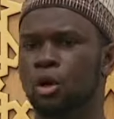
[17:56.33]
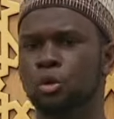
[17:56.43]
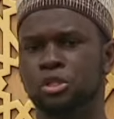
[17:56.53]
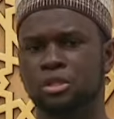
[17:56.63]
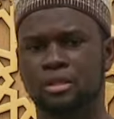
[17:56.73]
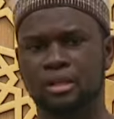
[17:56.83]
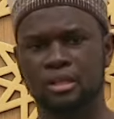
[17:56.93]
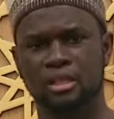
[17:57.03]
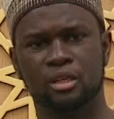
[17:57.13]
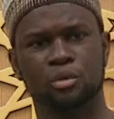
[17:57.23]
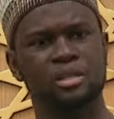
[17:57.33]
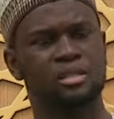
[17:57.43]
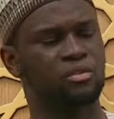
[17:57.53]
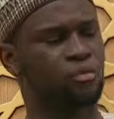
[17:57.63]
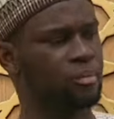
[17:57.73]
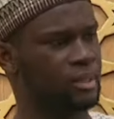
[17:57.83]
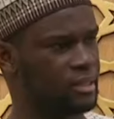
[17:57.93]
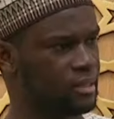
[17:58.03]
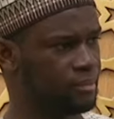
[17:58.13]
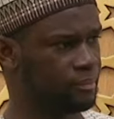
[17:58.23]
ocean decreases from it.